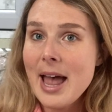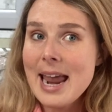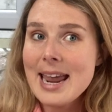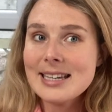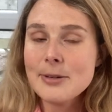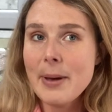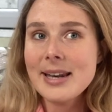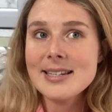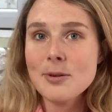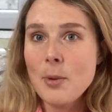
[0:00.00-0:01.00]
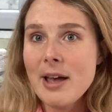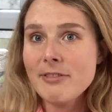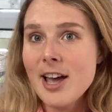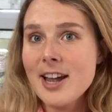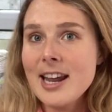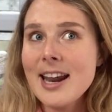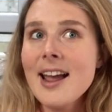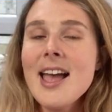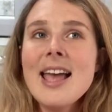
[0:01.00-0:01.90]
a independent way of learning.